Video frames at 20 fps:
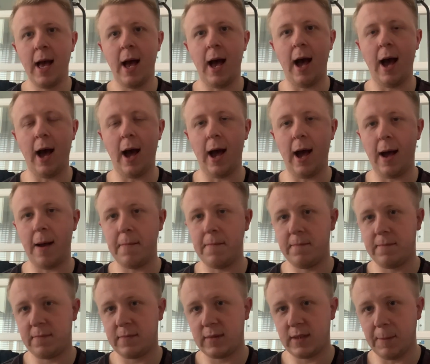
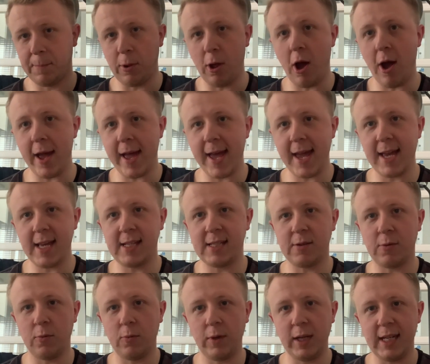The plot
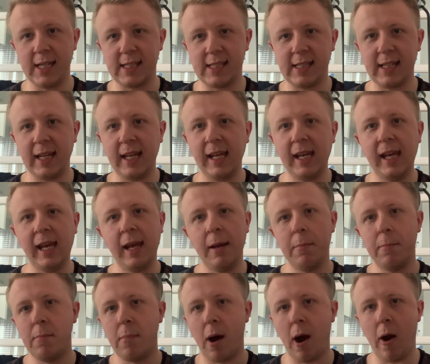is we see
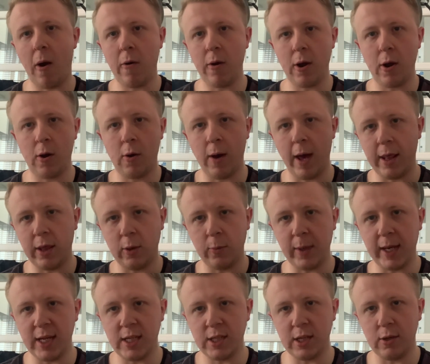Mario and
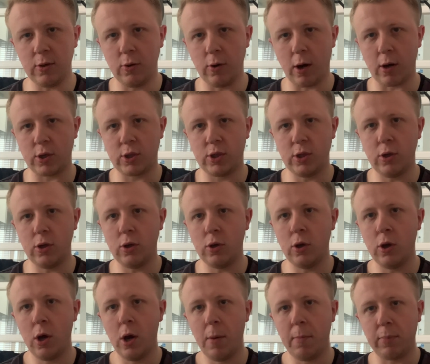Luigi, who are
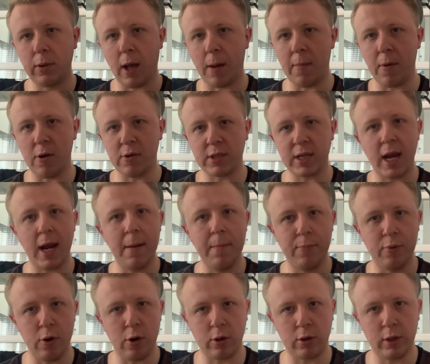two plumbers in
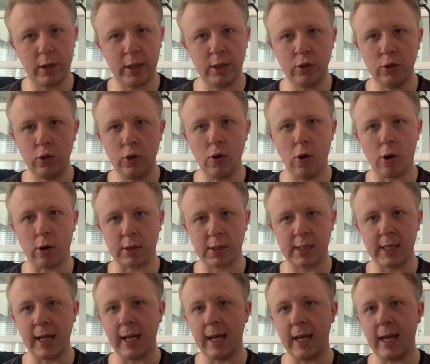Brooklyn, New York
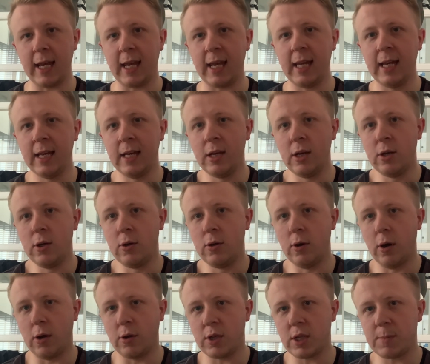City,
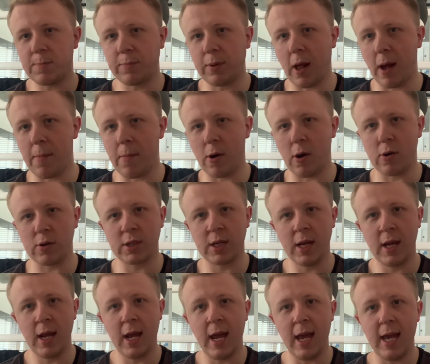who are just plumbers.
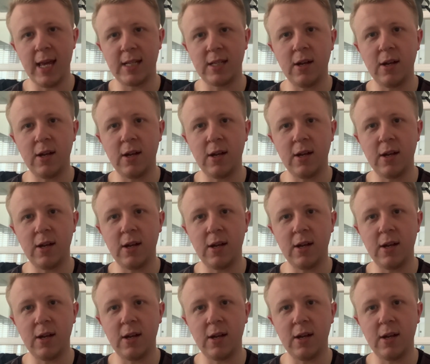It's